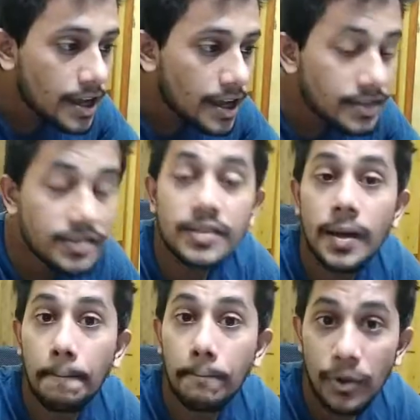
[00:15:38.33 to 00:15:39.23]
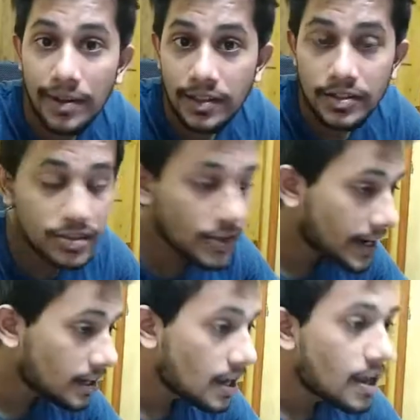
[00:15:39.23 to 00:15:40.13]
is the primitive
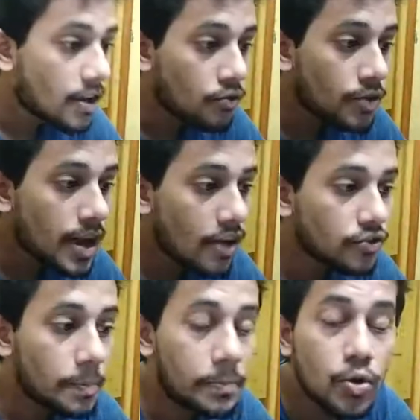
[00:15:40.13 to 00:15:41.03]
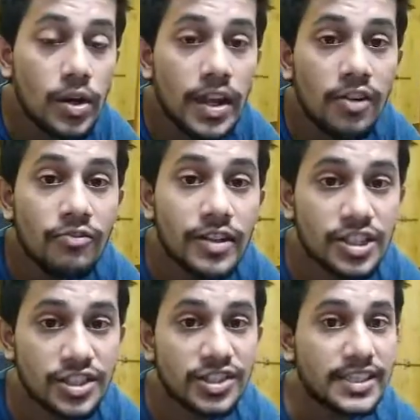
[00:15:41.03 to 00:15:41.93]
streak. We have the blue layer
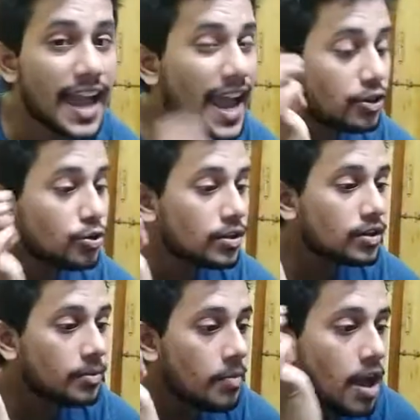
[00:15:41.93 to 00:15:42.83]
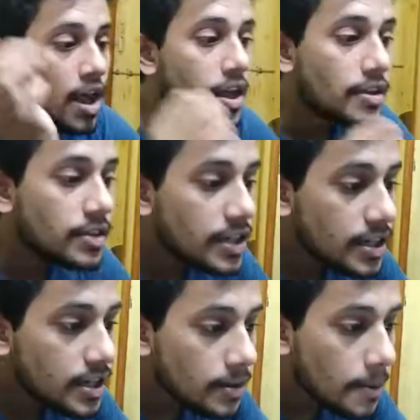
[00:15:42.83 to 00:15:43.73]
which is the ectoderm,
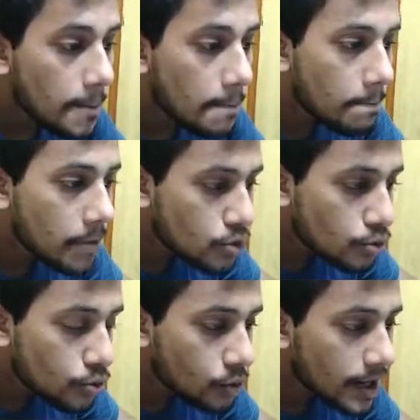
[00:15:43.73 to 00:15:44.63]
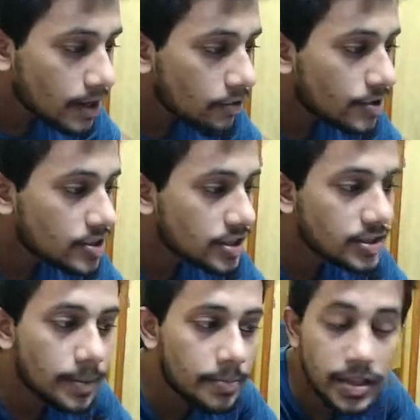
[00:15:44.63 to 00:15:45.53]
the maroon layer which is
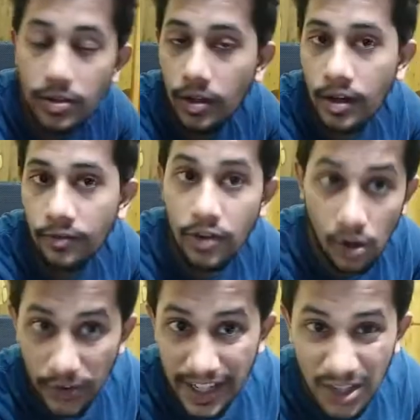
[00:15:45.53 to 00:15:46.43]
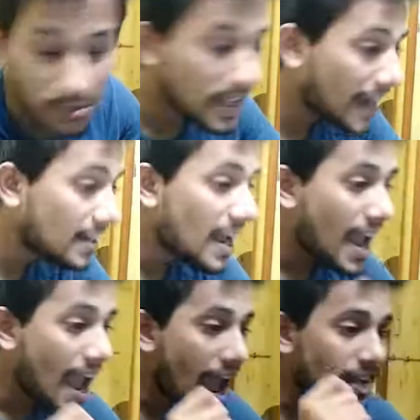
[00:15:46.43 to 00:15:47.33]
the mesoderm, we already knew that,
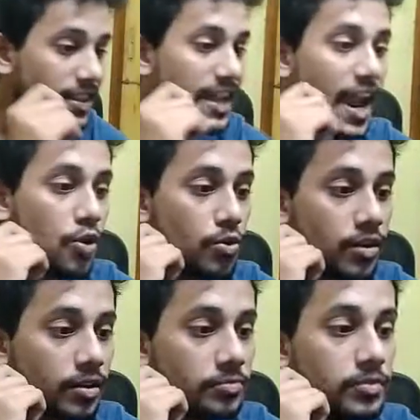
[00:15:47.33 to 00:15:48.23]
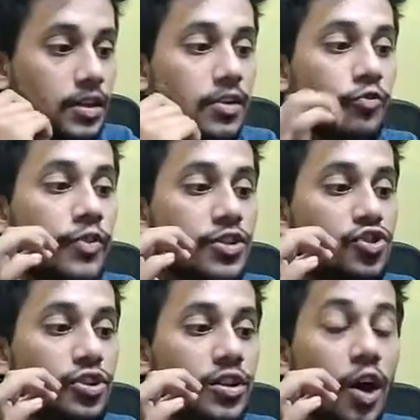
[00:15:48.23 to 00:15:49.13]
and the endoderm which